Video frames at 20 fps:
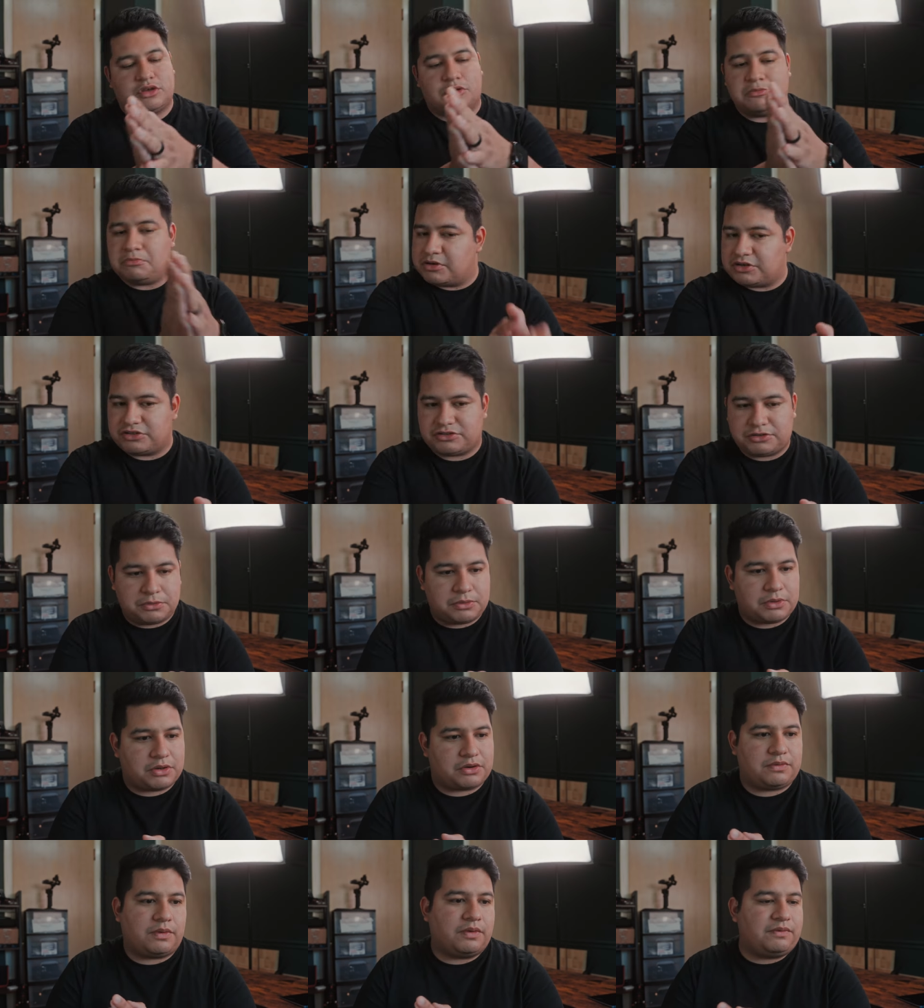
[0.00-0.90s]
commercial
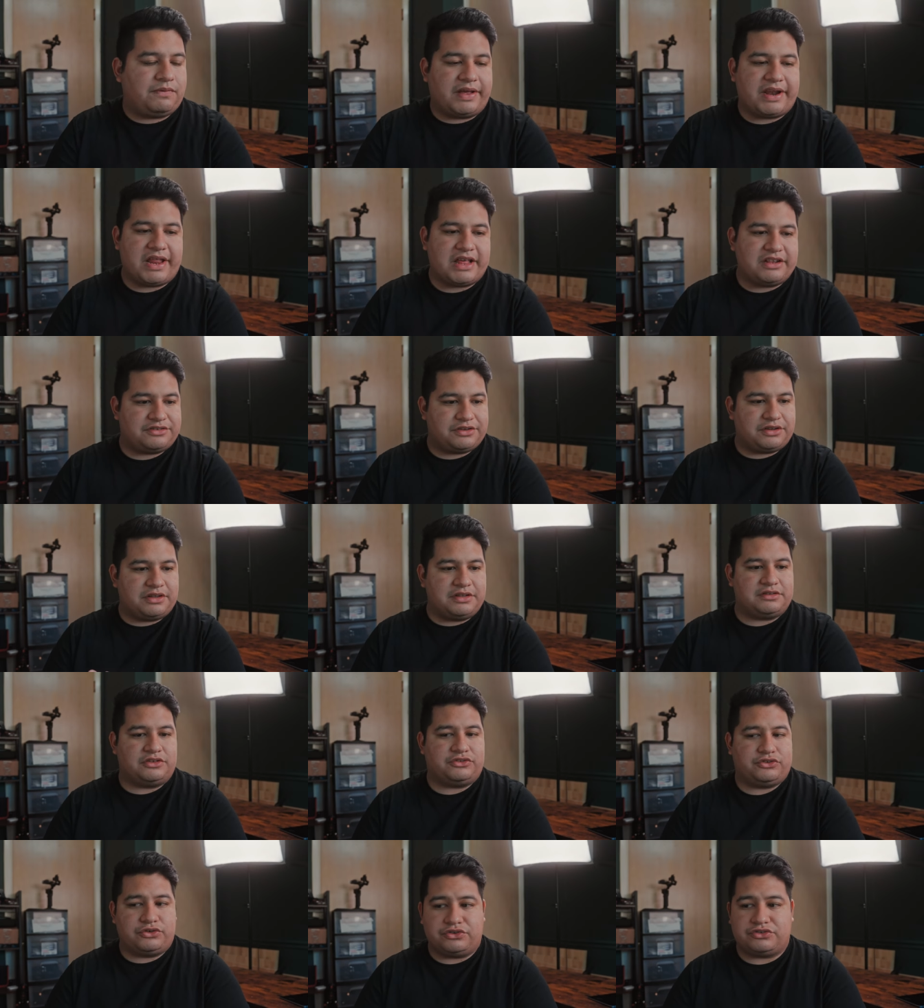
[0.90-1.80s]
work for financial
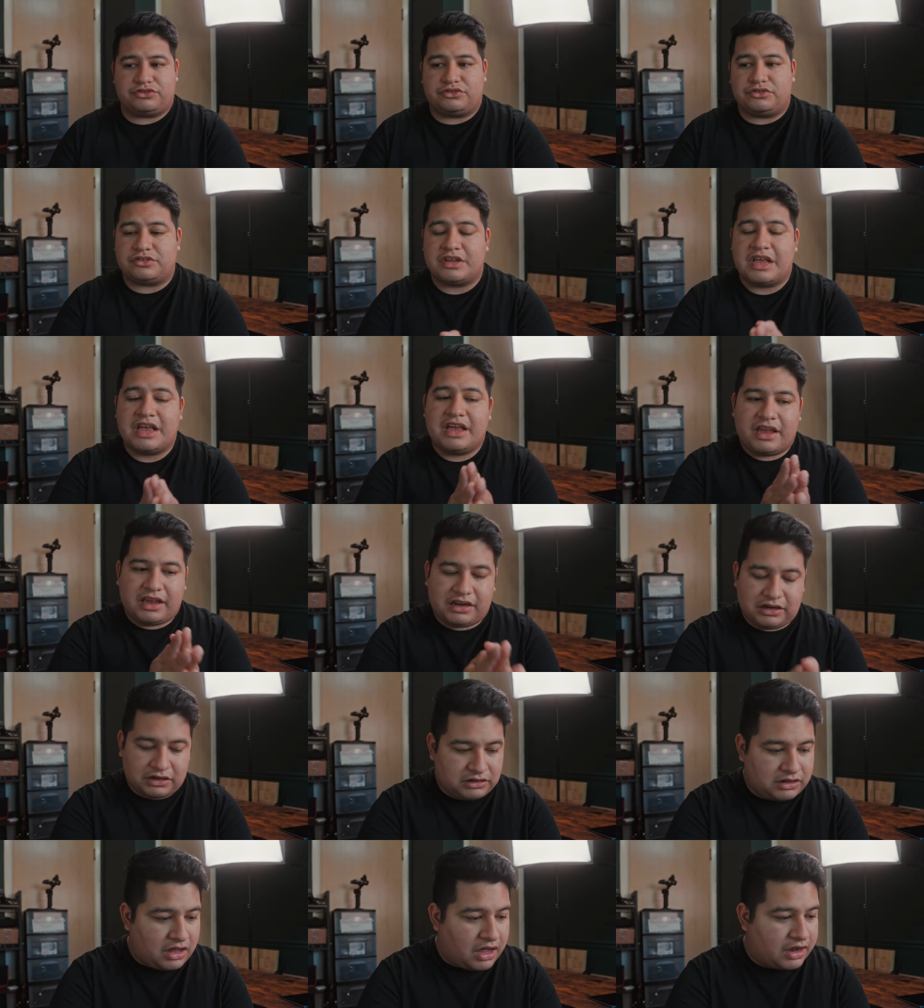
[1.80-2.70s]
institutions,
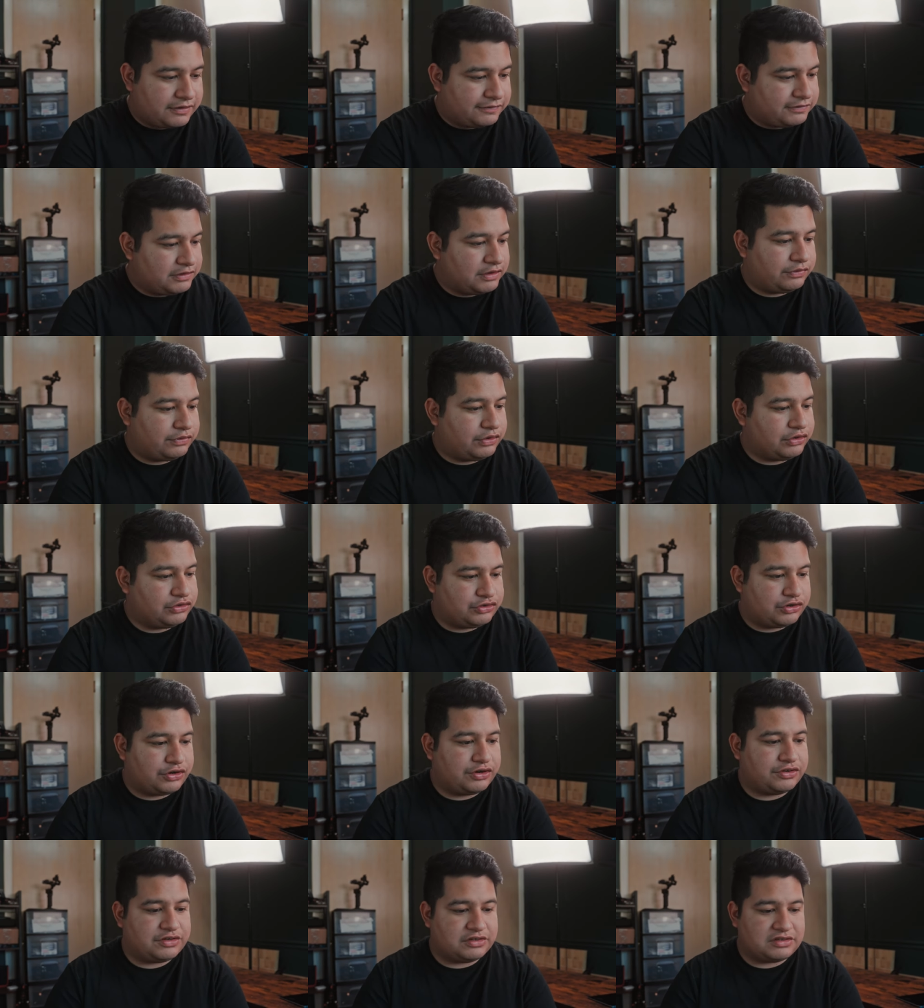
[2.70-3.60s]
and a lot of different
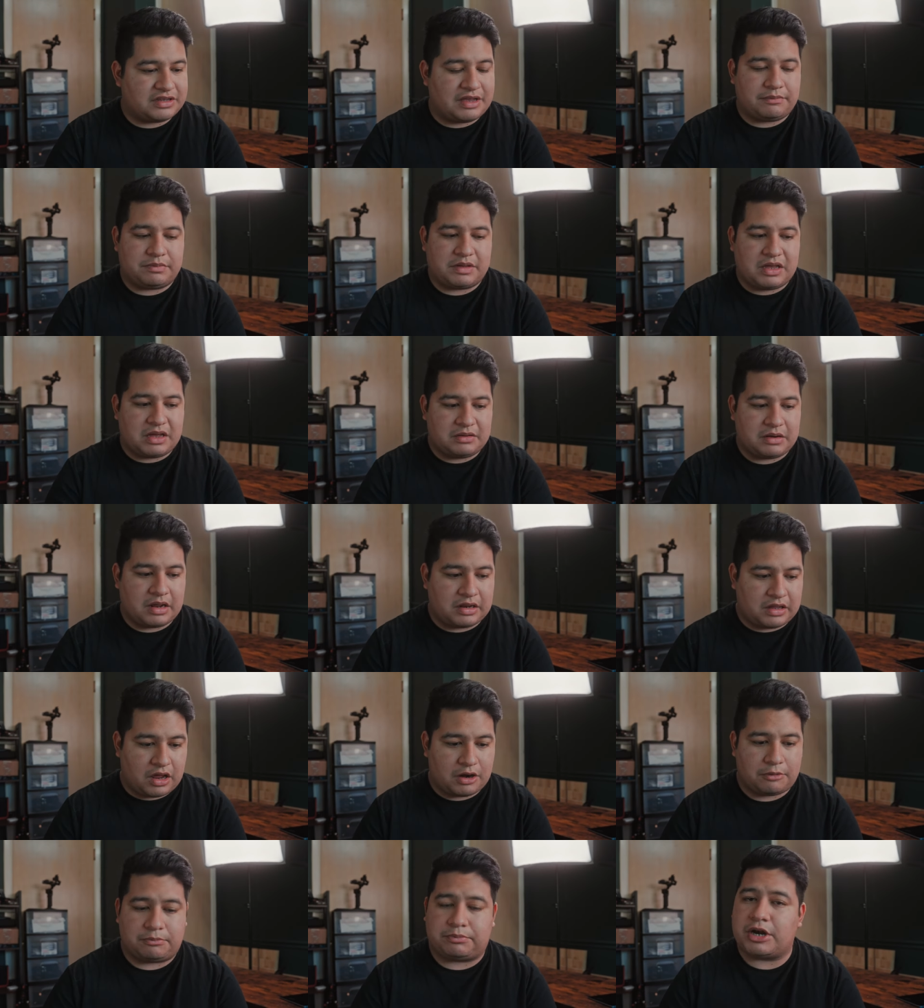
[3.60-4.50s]
churches. I've done a
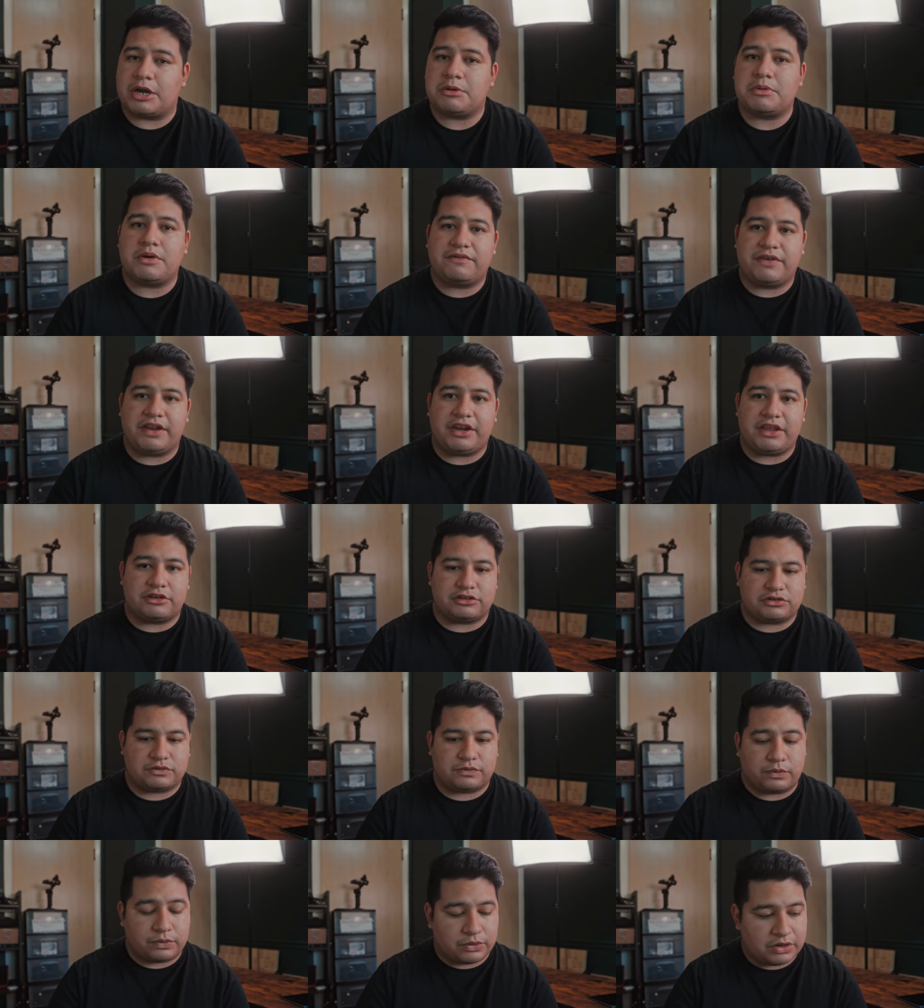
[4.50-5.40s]
lot of promo
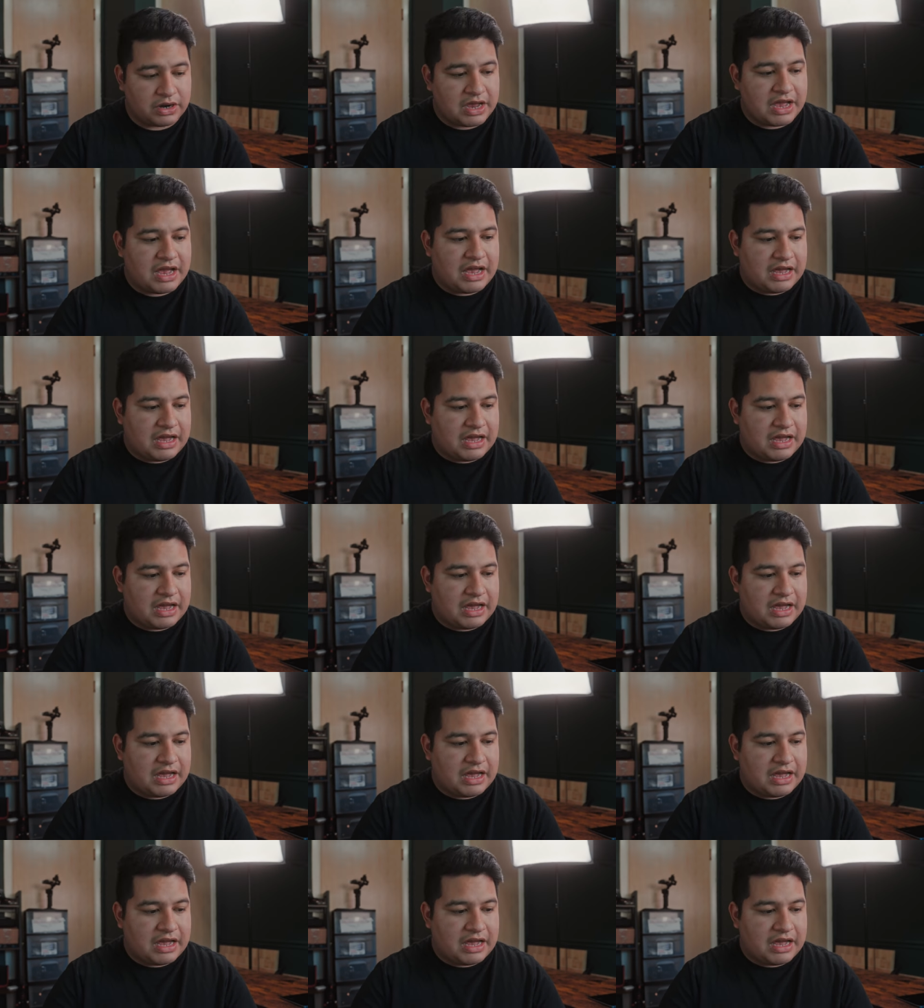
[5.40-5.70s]
videos for.